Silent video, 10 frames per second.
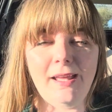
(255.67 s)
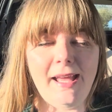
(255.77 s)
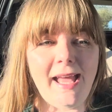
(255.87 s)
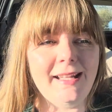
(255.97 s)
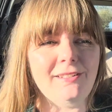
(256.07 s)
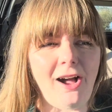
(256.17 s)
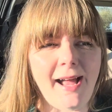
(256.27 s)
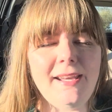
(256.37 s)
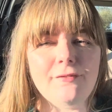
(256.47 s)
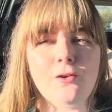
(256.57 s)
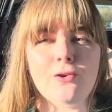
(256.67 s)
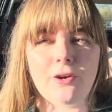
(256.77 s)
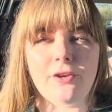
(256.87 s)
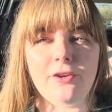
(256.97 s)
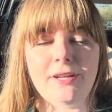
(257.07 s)
and kind of good
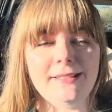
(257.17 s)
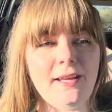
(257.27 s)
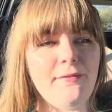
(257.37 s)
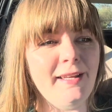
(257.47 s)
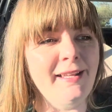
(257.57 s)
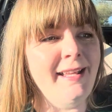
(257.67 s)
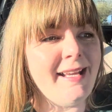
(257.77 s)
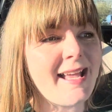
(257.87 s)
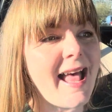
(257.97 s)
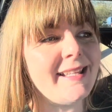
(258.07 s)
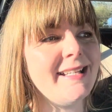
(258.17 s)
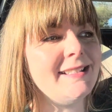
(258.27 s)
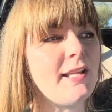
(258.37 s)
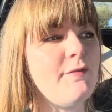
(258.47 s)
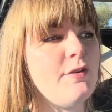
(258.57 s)
on you, because I feel like at
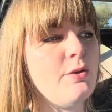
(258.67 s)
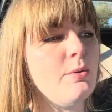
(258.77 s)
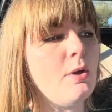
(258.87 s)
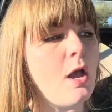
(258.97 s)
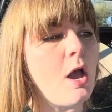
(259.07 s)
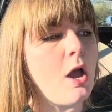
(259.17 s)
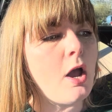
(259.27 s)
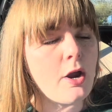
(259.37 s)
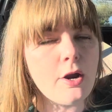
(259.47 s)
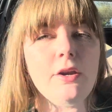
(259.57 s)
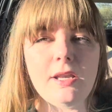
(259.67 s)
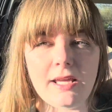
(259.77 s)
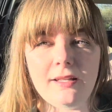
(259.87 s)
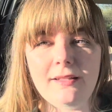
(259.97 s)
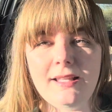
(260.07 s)
least if you own
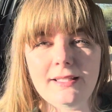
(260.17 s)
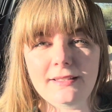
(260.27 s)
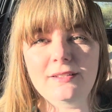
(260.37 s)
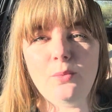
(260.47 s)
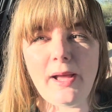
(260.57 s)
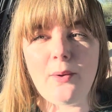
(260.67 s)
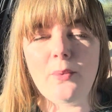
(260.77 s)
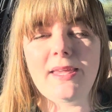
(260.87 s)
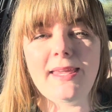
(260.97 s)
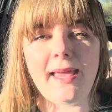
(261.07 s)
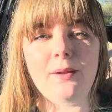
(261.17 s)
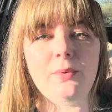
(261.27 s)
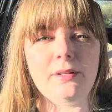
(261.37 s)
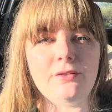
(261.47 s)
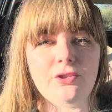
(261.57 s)
it, this is where we get
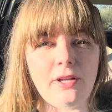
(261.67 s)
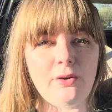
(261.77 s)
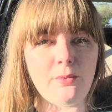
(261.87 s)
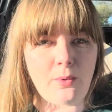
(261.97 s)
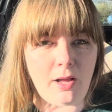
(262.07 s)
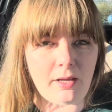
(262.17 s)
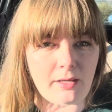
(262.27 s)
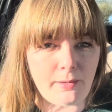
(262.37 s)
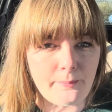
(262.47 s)
with shadow work,